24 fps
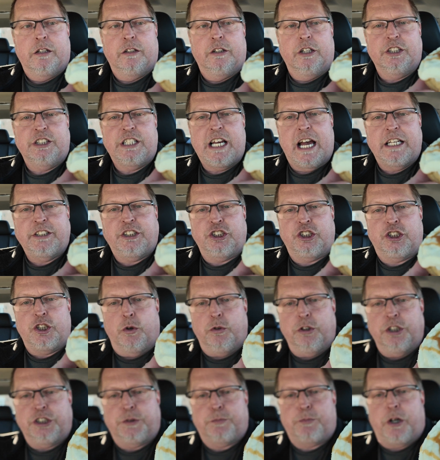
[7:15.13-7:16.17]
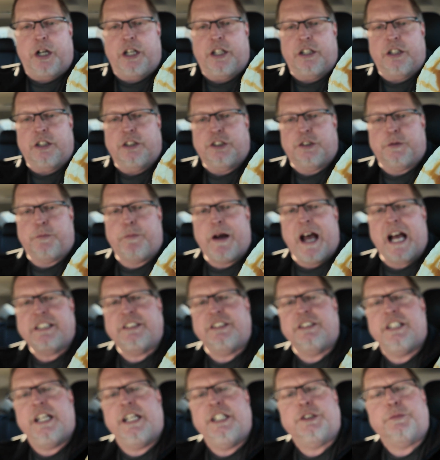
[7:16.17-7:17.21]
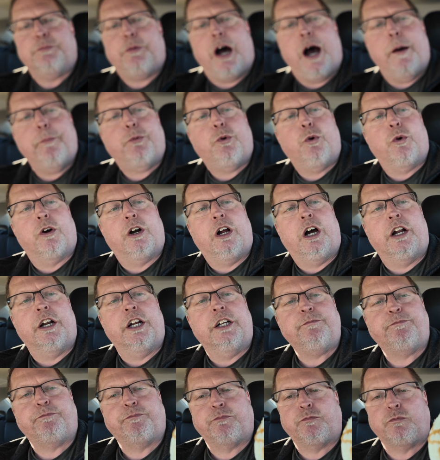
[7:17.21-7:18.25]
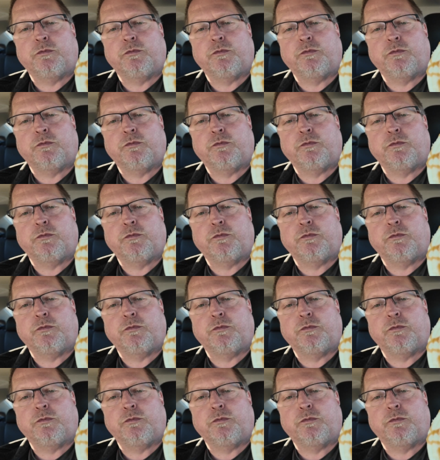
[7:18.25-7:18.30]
This has a Jonahs Brothers Backstage popcorn on it.